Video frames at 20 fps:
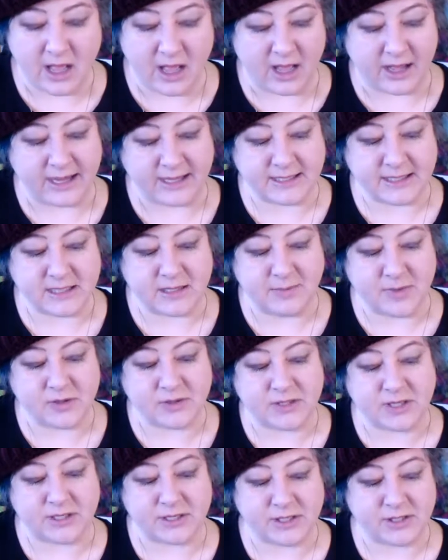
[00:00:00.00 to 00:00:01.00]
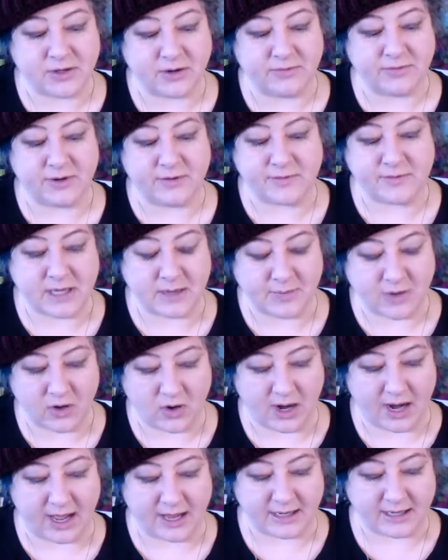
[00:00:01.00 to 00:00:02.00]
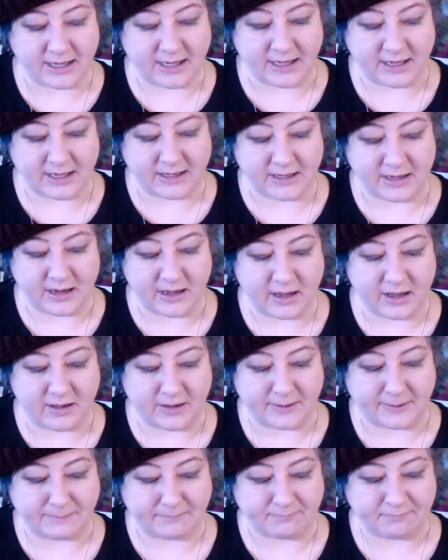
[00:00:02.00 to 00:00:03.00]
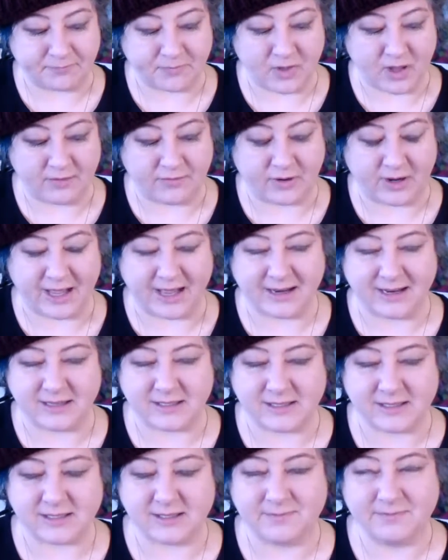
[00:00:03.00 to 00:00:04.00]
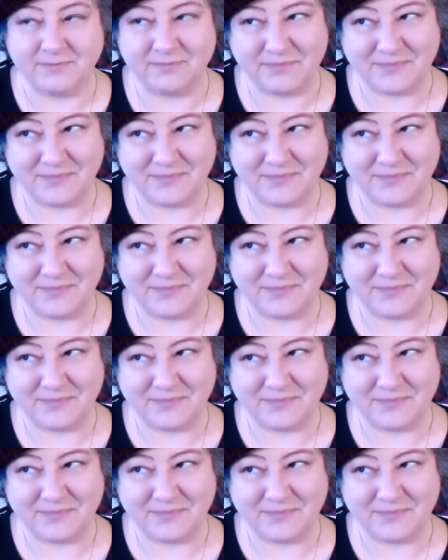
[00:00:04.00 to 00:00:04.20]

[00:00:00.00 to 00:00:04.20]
against the most conservative Democrat in, I forget his